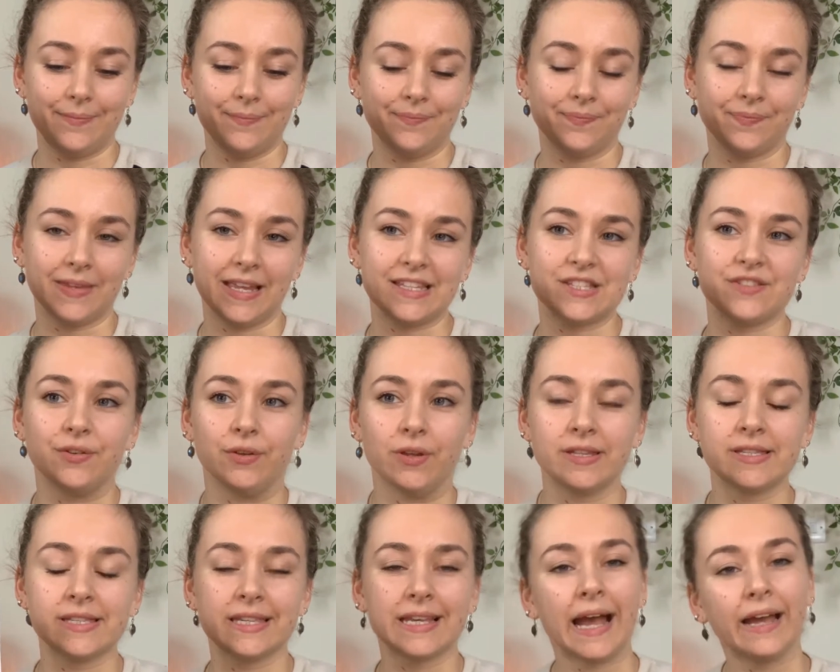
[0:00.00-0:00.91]

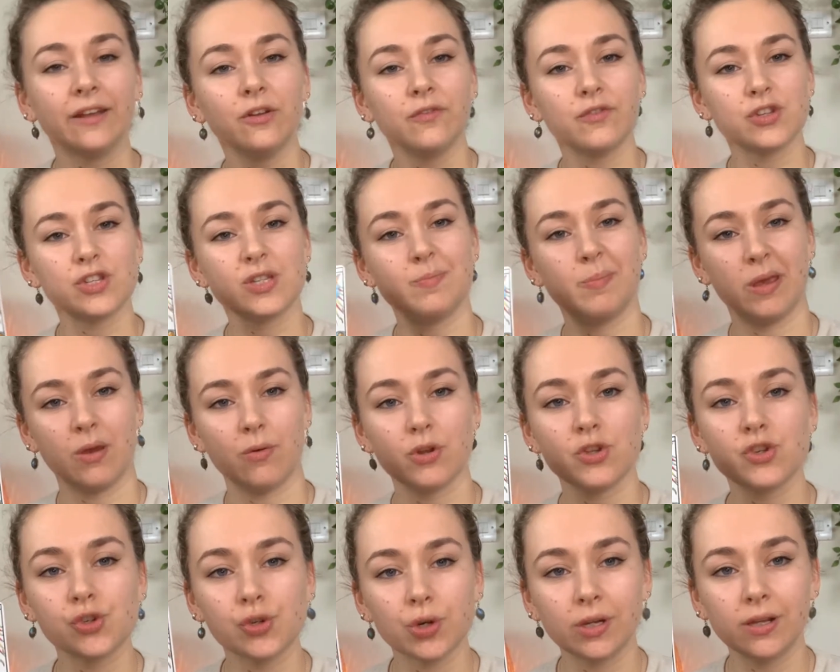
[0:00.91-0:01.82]
it's kind of a
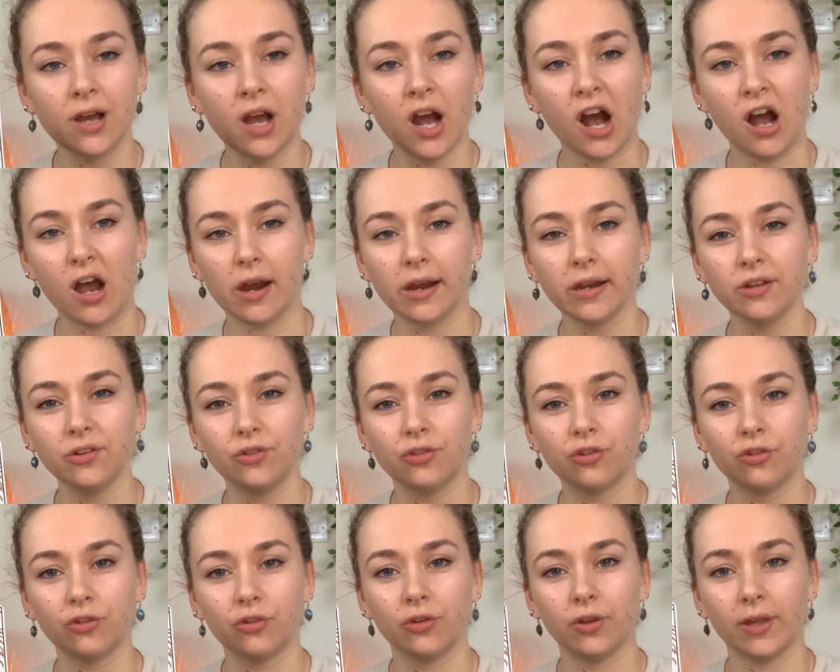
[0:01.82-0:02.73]
spiritual card
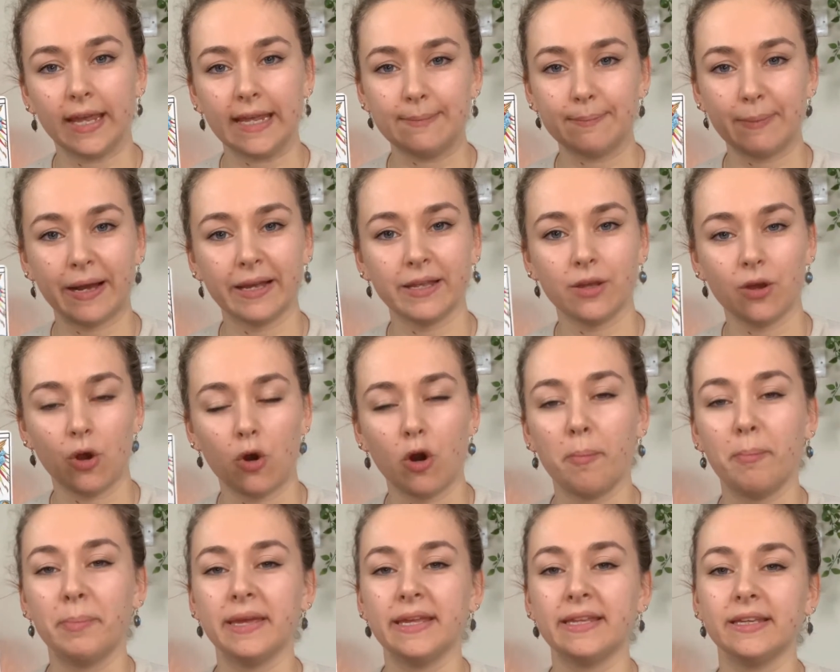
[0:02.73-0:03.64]
in my
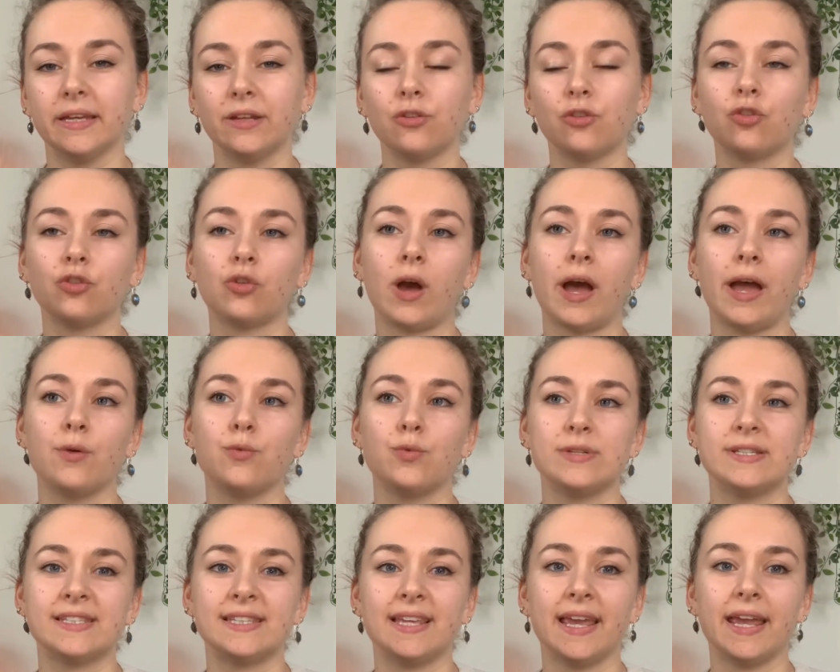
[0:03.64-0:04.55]
opinion. So I
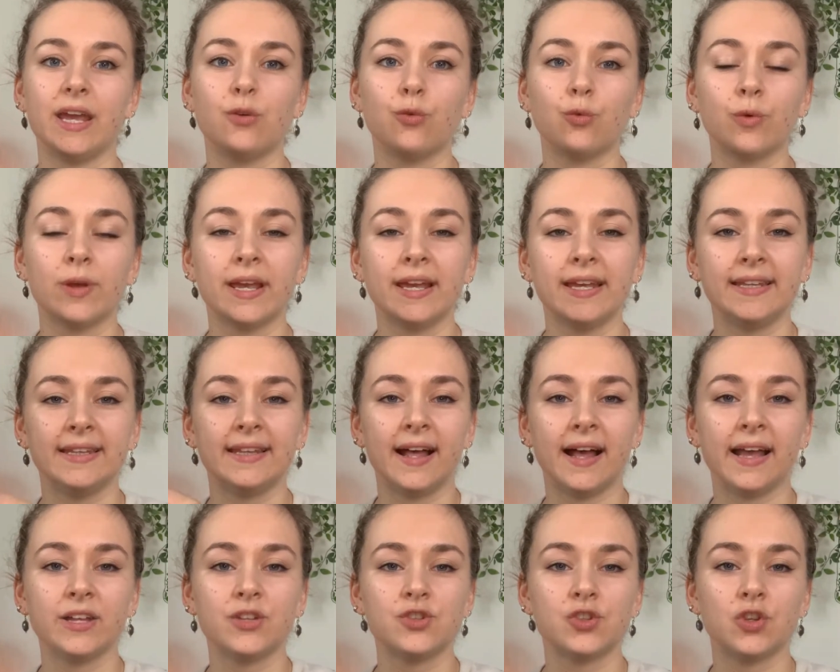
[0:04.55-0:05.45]
would say it
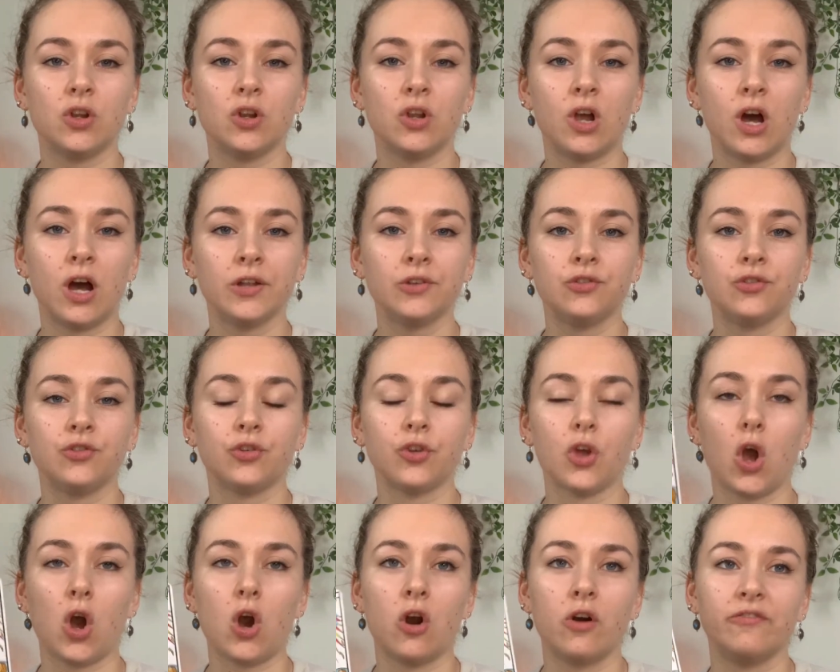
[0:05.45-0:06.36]
reignites a lot
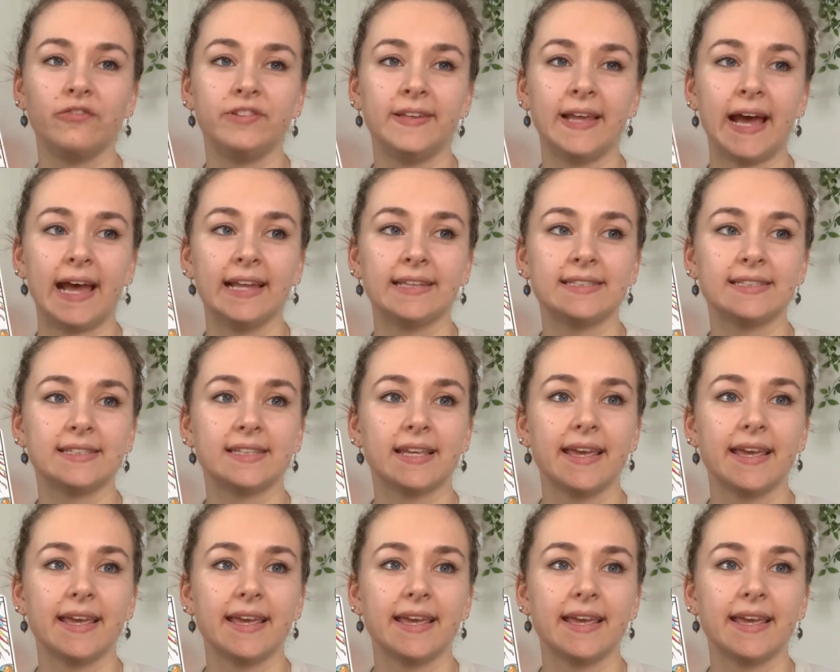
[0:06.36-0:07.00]
of that